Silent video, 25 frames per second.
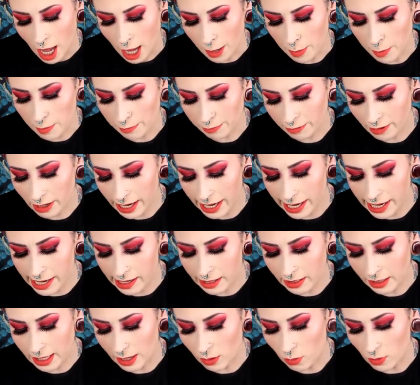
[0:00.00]
I'm
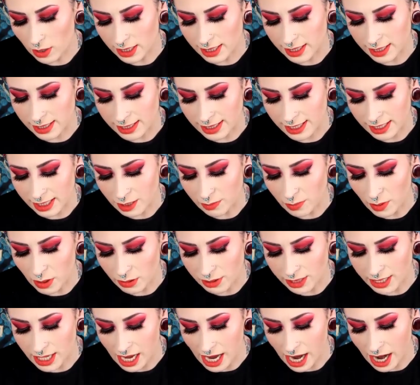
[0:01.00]
afraid like once it's
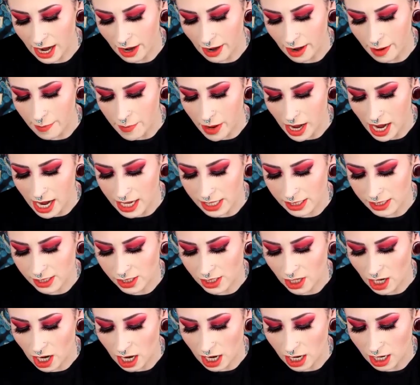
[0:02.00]
exposed to air, it might
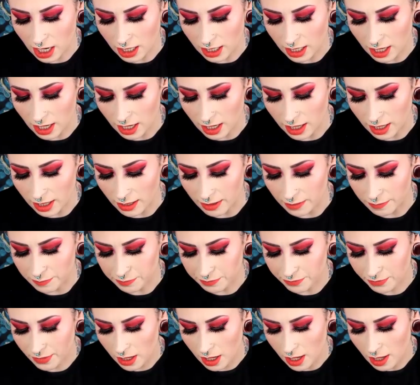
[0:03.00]
start
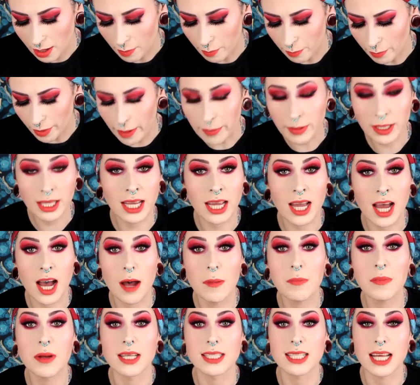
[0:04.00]
bubbling
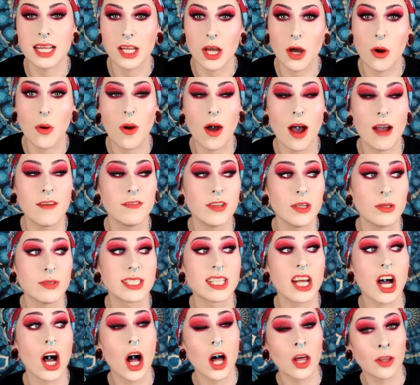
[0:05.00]
up, because I know I've
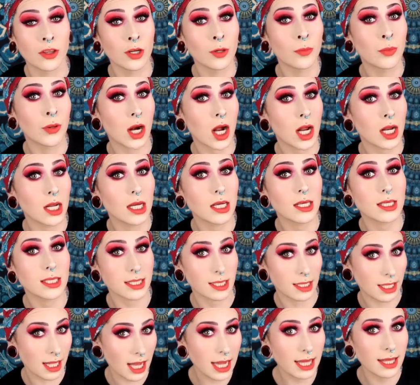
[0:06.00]
used other
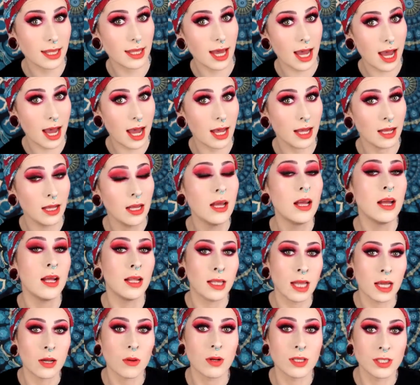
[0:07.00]
products like that.
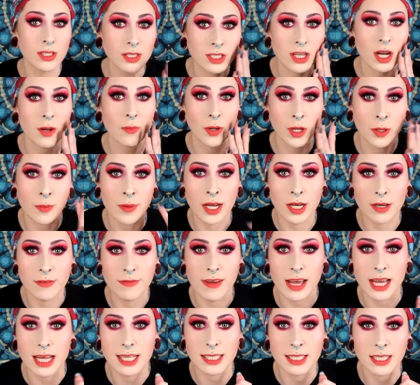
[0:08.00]
Like once you start putting them on your
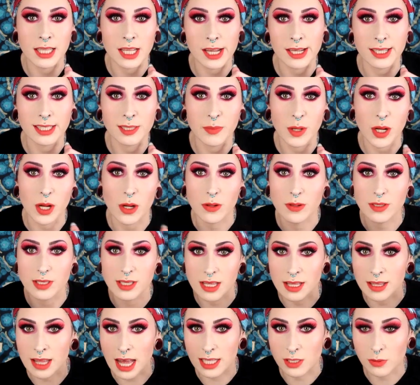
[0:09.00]
face and they expose,
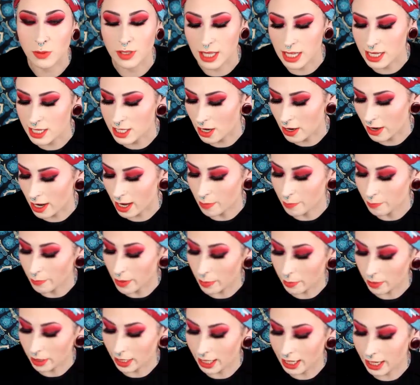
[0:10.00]
that's when they start getting
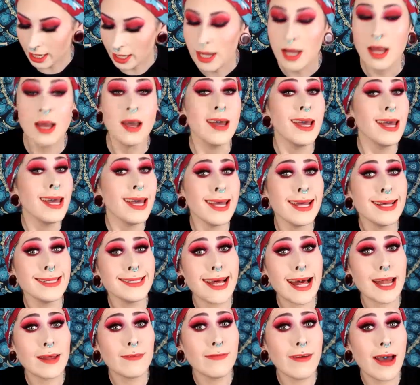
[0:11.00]
bubbly. Is
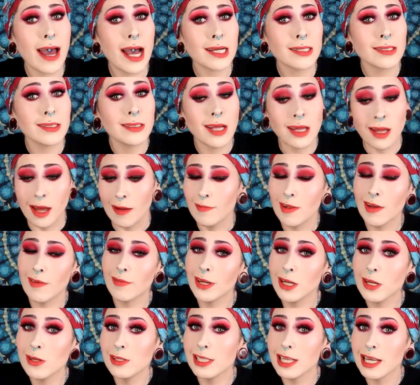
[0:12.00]
that a fact? I've
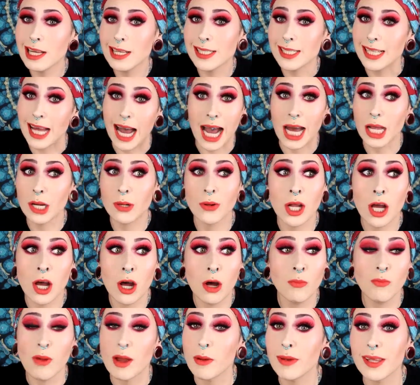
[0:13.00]
never used this. I don't
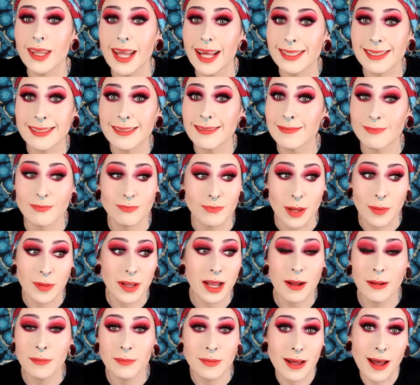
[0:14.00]
know. Maybe
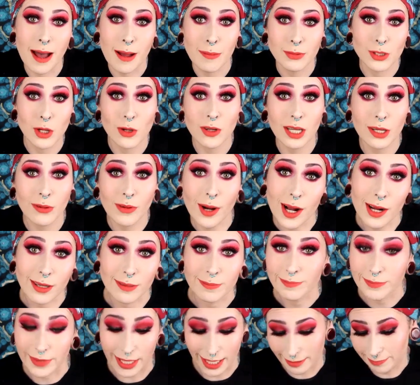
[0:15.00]
I'm totally
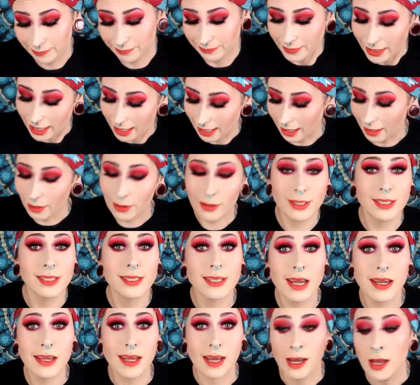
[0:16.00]
wrong. I don't know what to
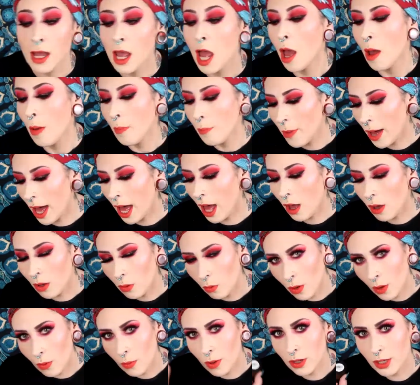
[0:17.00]
tell you. But
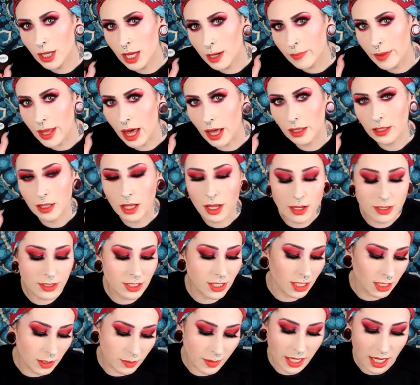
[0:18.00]
we will keep that
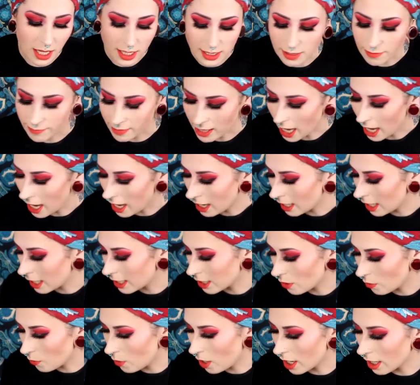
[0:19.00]
closed just because of that.
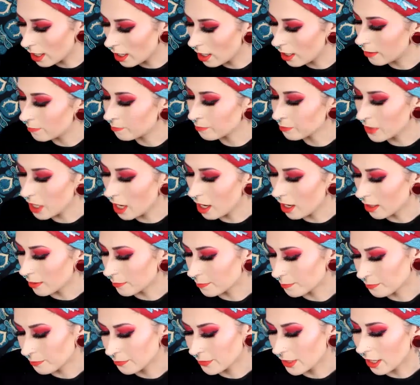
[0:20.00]
I don't
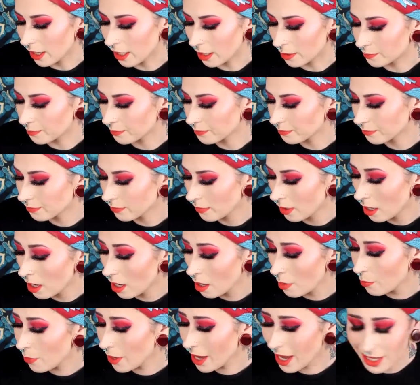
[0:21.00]
wanna, you know.
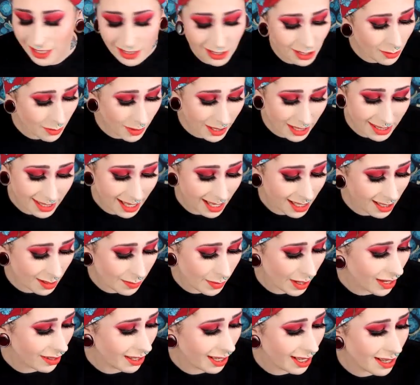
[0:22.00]
But super excited
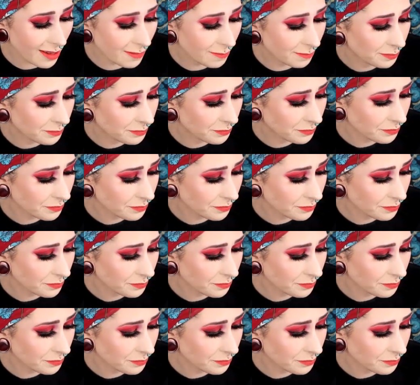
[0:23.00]
about it.